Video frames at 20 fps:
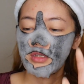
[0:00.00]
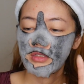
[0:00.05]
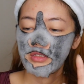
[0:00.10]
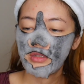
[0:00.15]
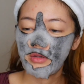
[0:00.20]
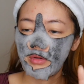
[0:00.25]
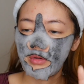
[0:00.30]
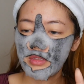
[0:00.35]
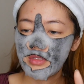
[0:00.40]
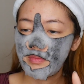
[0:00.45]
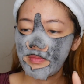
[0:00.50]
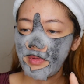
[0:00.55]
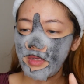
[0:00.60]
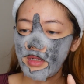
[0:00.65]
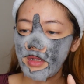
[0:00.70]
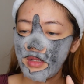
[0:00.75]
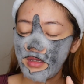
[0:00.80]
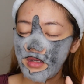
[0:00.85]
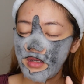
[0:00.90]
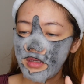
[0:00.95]
So it's
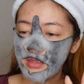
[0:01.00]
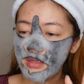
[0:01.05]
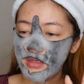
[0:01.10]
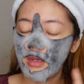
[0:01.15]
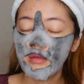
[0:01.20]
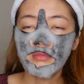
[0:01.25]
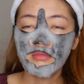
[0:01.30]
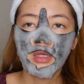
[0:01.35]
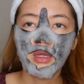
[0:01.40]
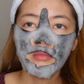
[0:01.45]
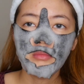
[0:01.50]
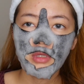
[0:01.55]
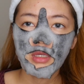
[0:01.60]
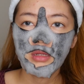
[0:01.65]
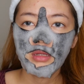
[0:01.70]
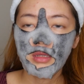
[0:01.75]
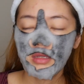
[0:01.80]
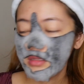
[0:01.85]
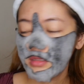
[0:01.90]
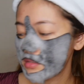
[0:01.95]
been like 9
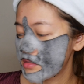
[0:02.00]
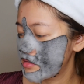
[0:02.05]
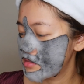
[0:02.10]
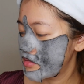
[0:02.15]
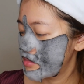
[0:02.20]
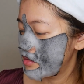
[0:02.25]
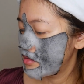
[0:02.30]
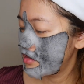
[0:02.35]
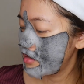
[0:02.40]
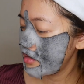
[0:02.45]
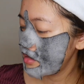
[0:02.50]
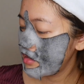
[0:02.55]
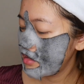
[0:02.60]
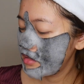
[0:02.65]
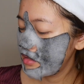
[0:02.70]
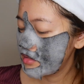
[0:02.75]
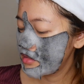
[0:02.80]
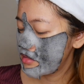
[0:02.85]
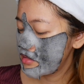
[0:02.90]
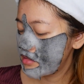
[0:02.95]
minutes,
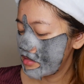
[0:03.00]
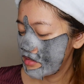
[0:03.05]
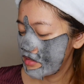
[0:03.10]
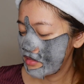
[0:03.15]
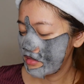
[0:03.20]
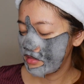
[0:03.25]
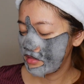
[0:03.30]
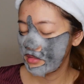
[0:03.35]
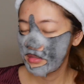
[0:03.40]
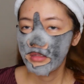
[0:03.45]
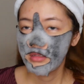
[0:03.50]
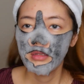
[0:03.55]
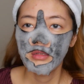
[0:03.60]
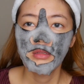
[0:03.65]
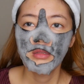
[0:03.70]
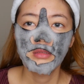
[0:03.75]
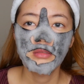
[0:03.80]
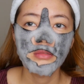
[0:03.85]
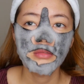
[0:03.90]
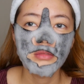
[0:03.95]
and
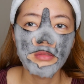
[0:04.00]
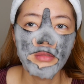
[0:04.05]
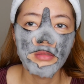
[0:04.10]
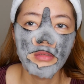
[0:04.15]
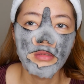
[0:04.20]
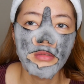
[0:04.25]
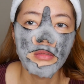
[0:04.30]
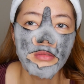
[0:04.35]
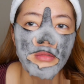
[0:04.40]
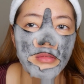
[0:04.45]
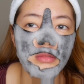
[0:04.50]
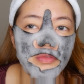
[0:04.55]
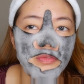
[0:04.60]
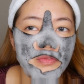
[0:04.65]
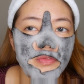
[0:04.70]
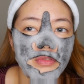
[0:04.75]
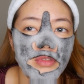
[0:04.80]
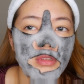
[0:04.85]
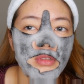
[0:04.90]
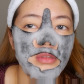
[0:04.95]
look at the
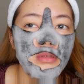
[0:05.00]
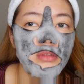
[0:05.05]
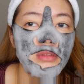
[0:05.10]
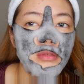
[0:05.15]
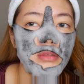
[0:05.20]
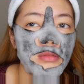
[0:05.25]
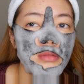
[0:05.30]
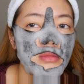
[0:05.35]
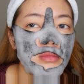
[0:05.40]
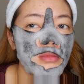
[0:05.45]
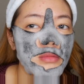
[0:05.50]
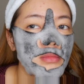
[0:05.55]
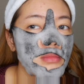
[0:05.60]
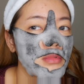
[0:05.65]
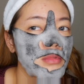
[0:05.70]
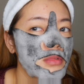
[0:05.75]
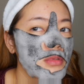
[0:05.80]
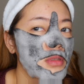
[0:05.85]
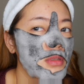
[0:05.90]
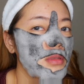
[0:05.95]

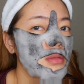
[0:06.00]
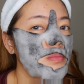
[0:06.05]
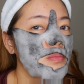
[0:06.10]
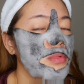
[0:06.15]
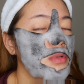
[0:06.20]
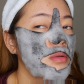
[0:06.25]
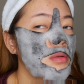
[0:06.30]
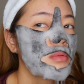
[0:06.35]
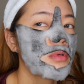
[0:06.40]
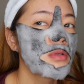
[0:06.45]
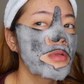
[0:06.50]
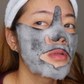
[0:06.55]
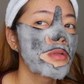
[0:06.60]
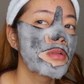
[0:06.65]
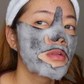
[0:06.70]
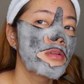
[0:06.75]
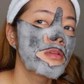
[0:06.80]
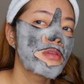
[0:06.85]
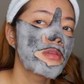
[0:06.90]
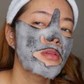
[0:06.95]
foam. Look at the
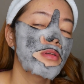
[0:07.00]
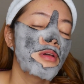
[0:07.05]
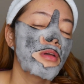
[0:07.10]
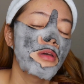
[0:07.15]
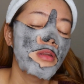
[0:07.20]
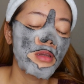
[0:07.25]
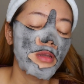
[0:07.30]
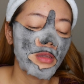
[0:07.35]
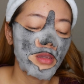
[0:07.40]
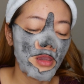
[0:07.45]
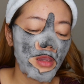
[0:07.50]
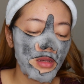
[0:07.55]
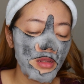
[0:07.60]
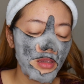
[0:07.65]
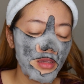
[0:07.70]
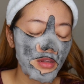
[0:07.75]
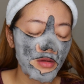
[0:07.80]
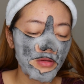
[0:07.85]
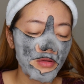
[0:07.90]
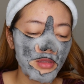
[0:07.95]
bubbles, and I can
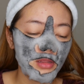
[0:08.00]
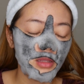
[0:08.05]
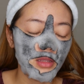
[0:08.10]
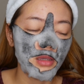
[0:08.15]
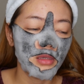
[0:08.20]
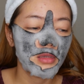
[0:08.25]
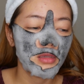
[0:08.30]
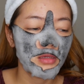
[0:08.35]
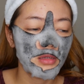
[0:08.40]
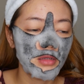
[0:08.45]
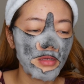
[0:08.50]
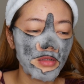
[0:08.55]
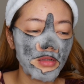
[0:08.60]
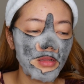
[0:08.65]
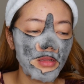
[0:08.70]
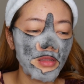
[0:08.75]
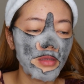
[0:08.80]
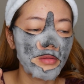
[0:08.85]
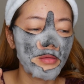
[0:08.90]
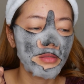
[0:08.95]
hear it like
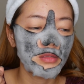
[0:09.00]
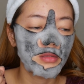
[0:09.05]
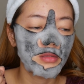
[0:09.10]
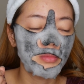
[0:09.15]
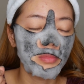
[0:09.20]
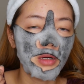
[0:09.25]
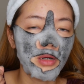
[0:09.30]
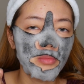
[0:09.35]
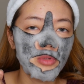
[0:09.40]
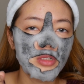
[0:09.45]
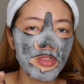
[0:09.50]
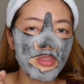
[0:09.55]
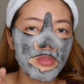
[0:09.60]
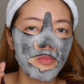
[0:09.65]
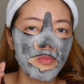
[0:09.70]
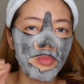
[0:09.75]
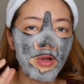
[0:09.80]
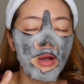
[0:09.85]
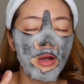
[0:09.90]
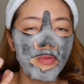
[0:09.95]
the bubbles
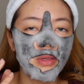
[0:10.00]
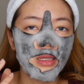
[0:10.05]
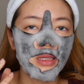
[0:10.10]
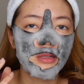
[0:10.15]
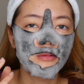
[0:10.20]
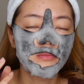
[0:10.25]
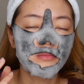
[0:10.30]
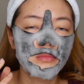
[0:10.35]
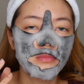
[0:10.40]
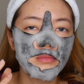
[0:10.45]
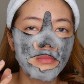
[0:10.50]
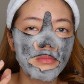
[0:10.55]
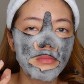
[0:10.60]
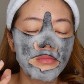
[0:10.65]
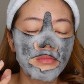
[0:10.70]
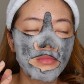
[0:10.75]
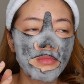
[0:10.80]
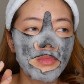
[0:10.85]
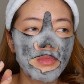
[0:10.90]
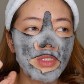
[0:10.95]
popping
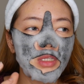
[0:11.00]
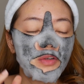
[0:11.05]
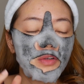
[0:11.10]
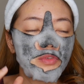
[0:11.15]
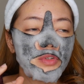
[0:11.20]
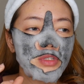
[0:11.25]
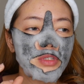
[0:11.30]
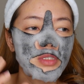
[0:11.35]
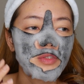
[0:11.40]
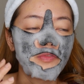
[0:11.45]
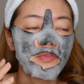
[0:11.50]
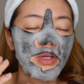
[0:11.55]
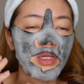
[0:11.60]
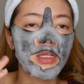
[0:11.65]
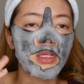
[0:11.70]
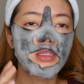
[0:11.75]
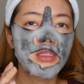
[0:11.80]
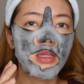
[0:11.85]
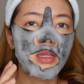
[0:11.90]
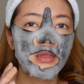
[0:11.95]
every
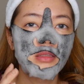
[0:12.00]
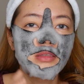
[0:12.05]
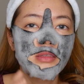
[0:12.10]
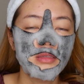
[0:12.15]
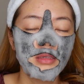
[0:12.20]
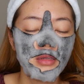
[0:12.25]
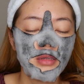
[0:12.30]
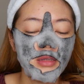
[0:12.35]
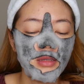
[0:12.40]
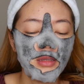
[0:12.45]
seconds.